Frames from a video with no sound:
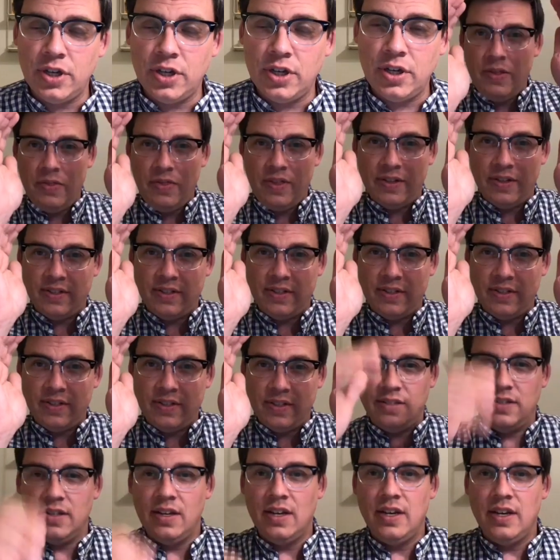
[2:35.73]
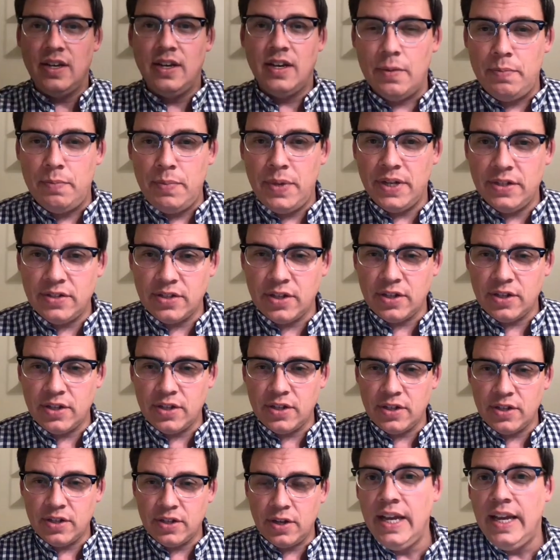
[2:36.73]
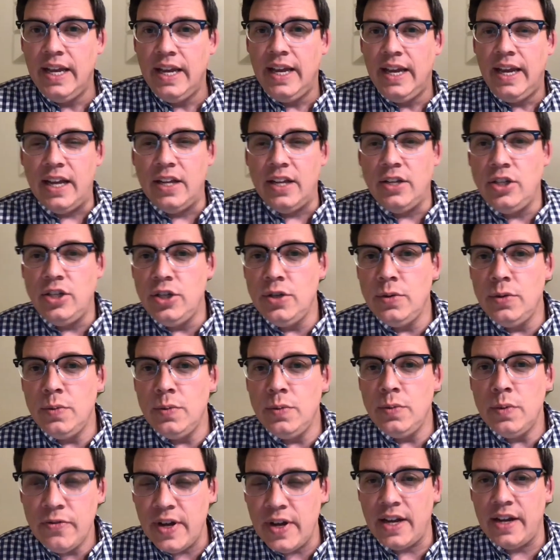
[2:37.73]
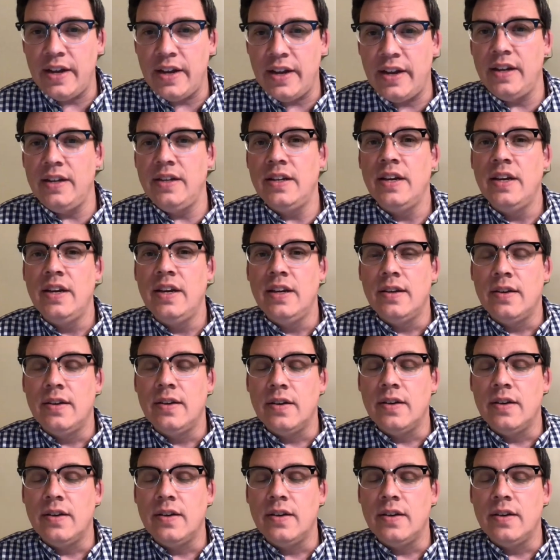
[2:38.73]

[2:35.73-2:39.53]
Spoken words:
parentheses, Episcopal, and you will find